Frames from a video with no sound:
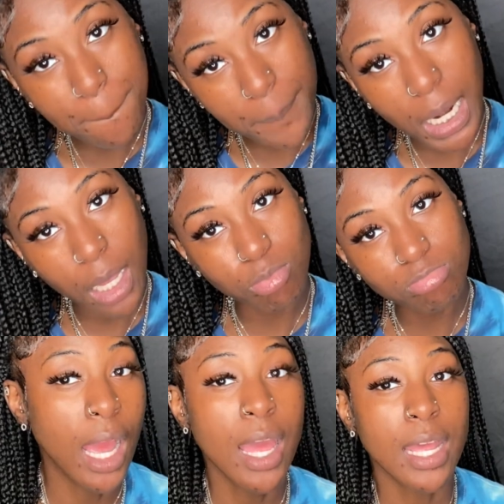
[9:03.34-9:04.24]
below.
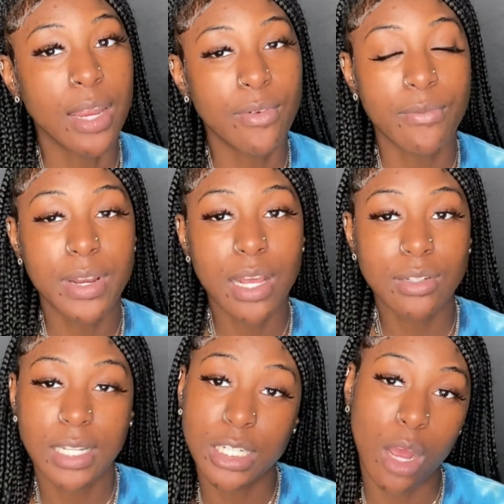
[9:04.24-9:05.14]
Different videos
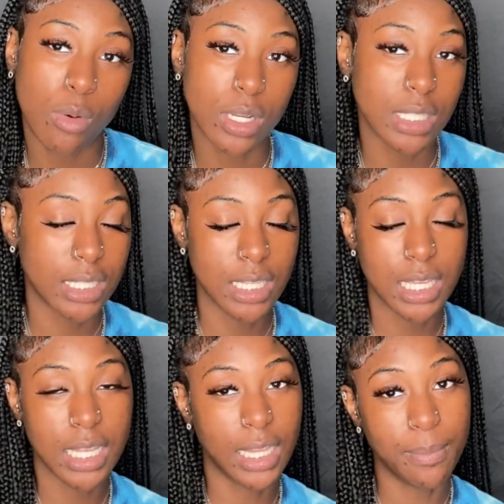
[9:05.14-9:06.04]
that y'all want to
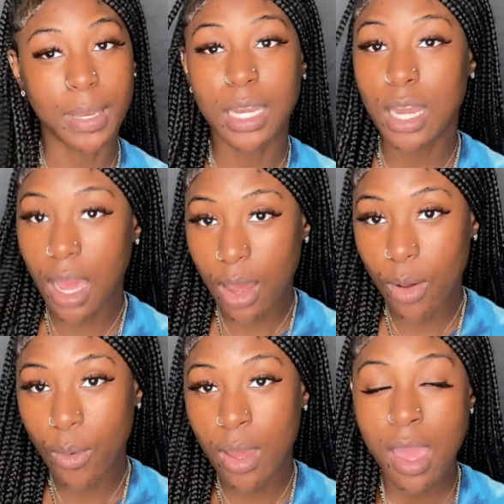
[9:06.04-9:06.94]
see, let me know,
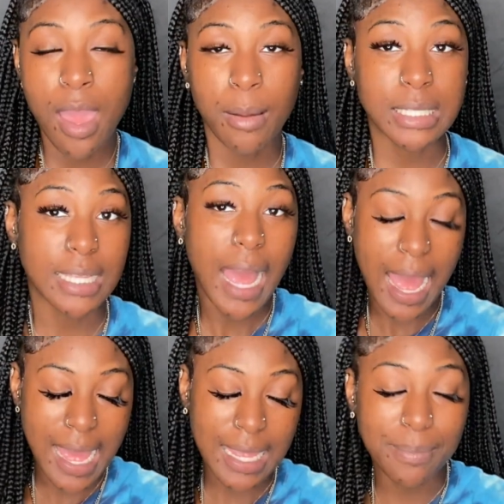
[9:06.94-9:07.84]
because
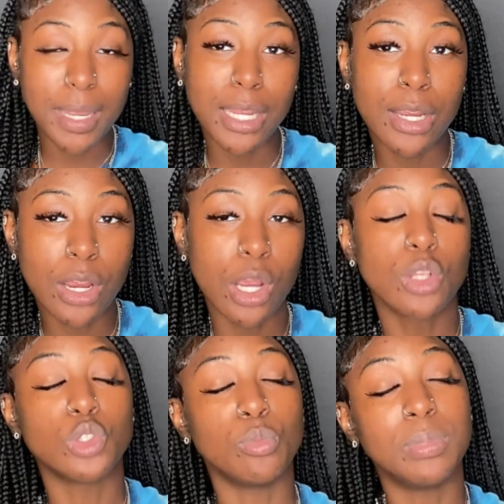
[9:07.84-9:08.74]
I am here
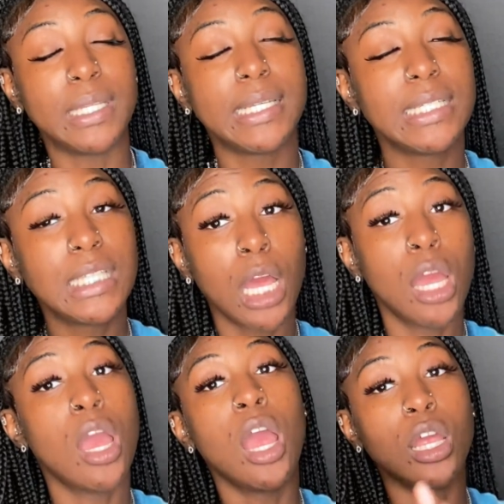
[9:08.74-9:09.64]
to please
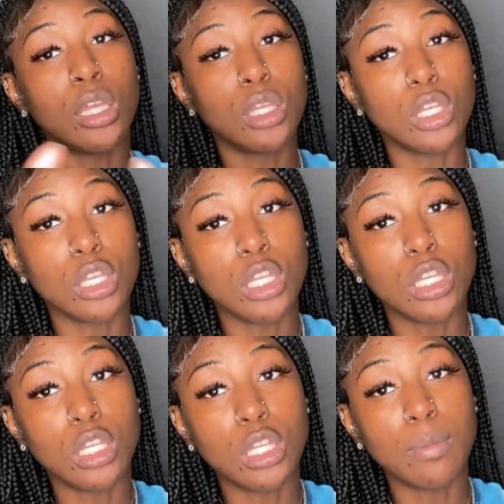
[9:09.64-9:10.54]

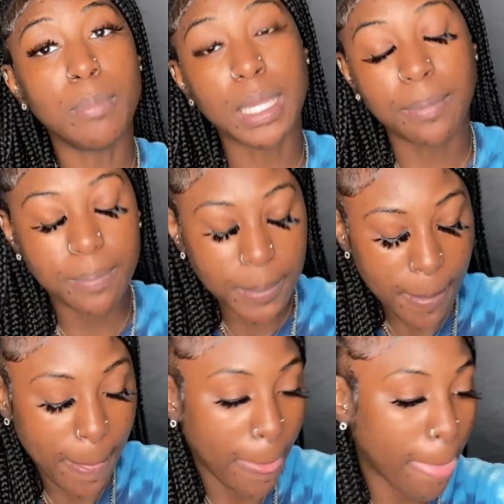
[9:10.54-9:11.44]
me,
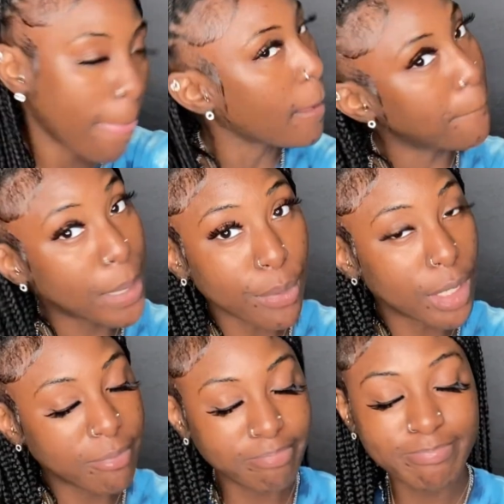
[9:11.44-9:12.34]
period.